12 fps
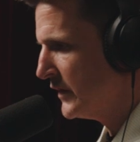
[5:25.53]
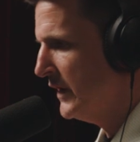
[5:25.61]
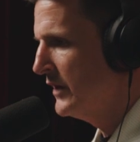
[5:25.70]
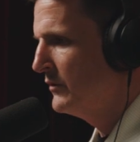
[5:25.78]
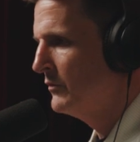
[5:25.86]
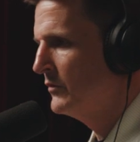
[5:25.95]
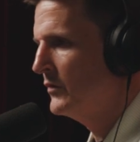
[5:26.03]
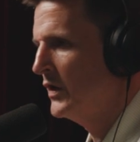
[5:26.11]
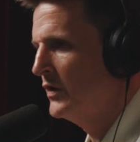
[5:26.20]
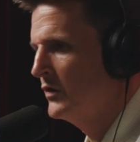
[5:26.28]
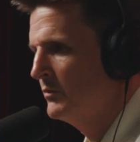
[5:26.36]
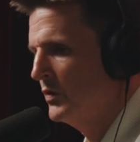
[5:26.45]
And
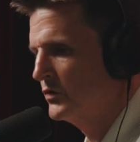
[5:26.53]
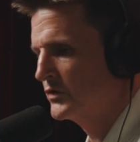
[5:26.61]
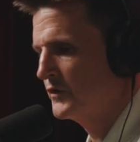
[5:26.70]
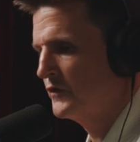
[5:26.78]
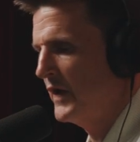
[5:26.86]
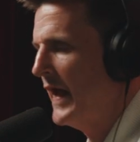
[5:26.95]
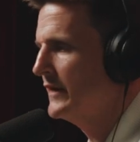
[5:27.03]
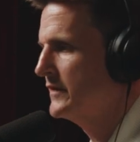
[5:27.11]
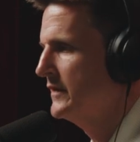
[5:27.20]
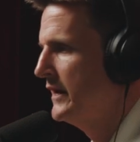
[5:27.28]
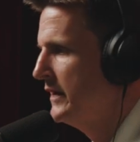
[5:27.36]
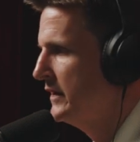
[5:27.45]
the most
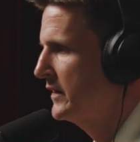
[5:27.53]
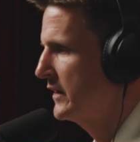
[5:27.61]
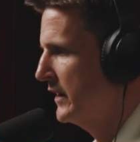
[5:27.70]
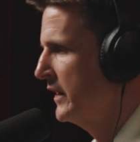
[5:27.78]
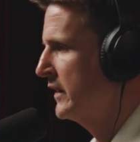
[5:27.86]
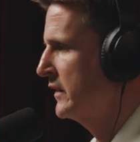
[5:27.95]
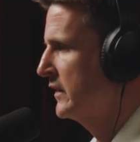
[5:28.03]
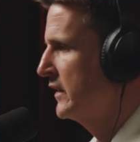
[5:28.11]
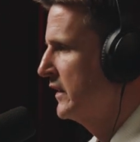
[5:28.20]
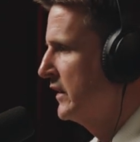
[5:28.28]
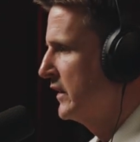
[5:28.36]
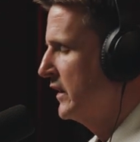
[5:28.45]
fascinating thing
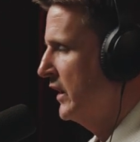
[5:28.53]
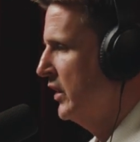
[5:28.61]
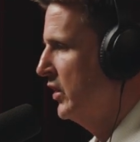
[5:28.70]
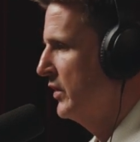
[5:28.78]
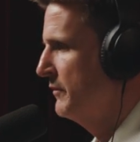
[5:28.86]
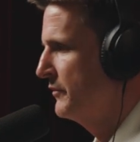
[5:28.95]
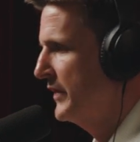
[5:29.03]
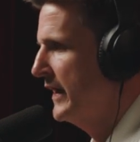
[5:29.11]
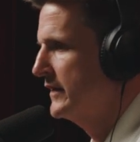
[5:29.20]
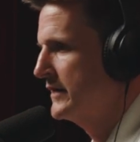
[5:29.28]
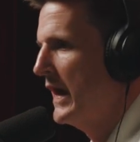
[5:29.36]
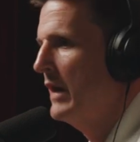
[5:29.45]
that
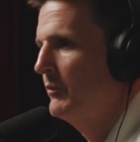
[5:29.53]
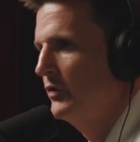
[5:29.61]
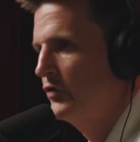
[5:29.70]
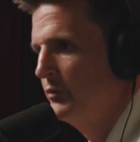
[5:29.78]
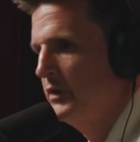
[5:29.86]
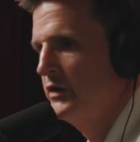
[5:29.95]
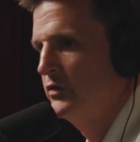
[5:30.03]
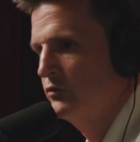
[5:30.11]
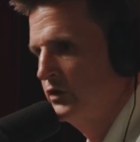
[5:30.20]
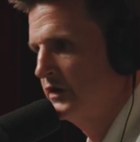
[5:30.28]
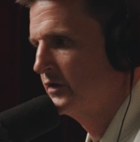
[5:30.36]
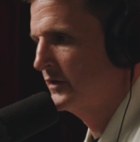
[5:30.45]
has happened to me in
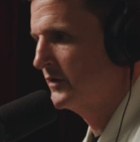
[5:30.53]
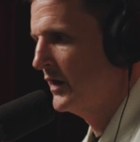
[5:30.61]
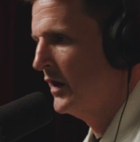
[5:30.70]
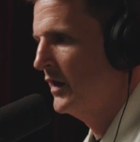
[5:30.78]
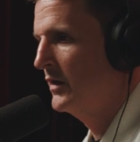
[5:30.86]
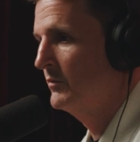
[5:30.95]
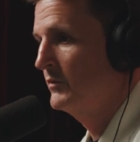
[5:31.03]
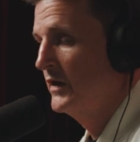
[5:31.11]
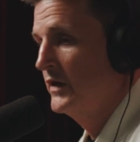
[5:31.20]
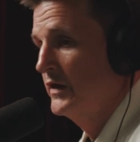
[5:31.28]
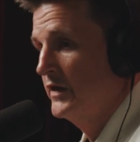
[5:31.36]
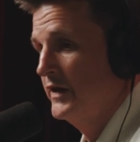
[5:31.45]
recent time
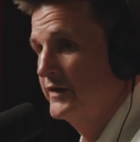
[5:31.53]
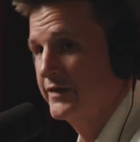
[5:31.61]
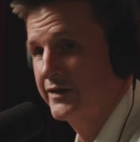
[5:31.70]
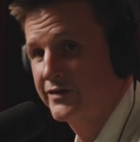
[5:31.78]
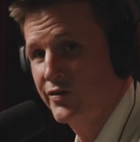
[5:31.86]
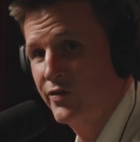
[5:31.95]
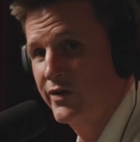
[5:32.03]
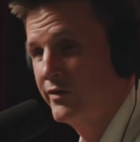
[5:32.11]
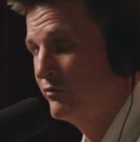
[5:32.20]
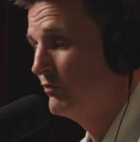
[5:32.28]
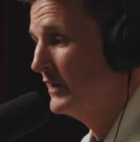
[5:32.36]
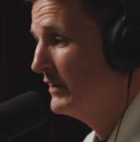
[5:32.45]
is I
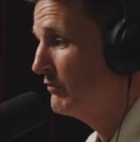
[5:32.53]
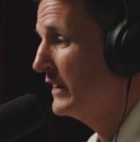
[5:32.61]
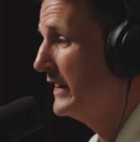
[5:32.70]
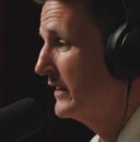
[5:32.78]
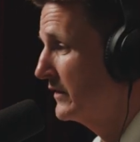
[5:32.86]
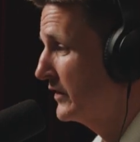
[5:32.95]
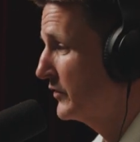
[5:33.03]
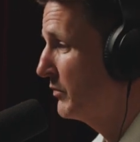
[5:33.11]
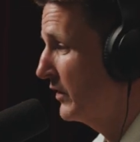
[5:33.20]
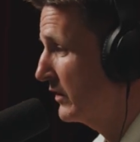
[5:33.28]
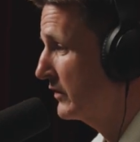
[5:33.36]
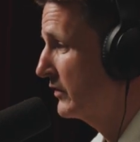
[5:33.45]
started rereading these
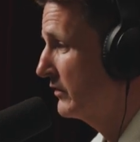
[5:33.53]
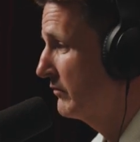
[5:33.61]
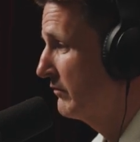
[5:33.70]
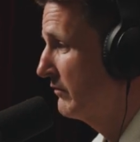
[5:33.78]
books.